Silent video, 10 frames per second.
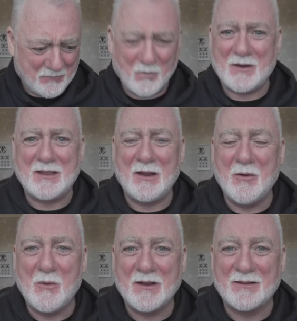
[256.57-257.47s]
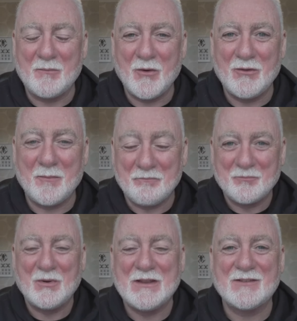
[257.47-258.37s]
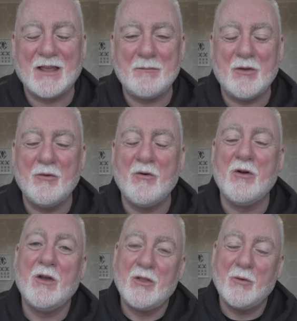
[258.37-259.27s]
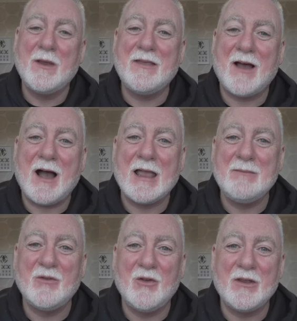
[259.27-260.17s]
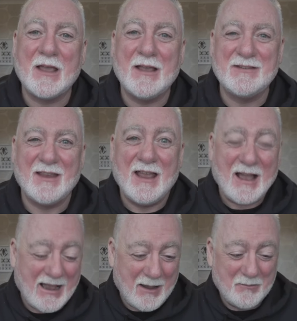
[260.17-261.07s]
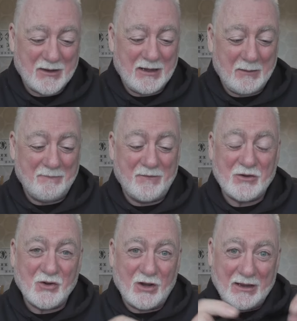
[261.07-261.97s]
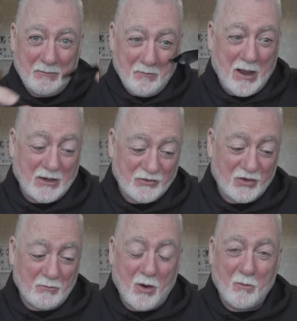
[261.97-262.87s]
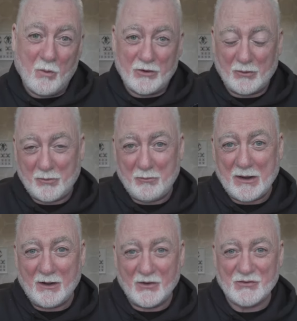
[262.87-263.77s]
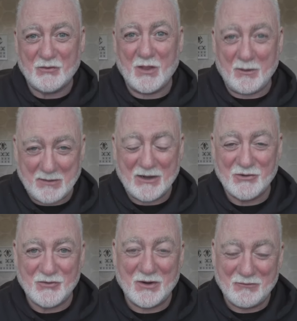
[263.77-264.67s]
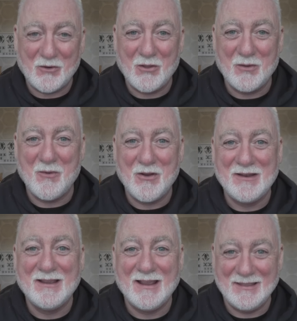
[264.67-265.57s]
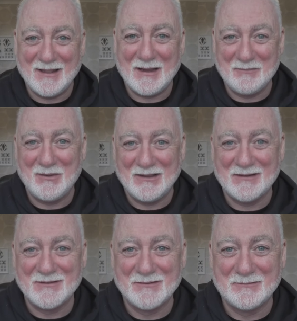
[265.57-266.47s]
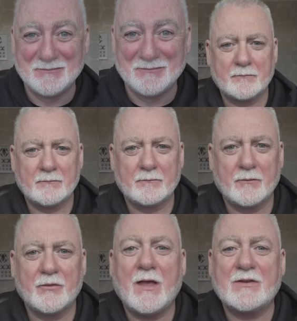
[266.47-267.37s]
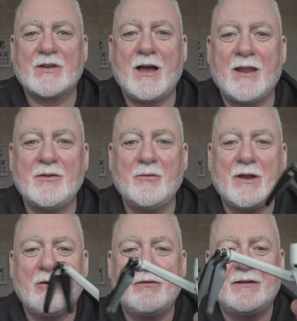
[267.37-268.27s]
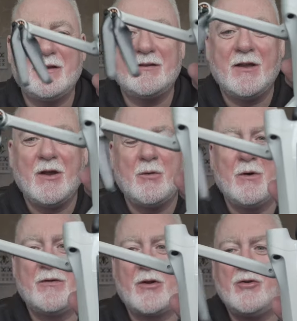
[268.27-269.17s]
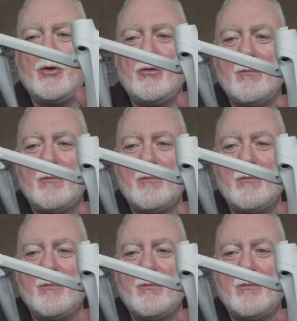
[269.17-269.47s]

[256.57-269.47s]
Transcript: working out where to put them, please let me know. The way that I'm doing it is I'm going to visually match them up with the propellers so that I make sure I've got them on in the right place. So that's Caledonia fitted with our new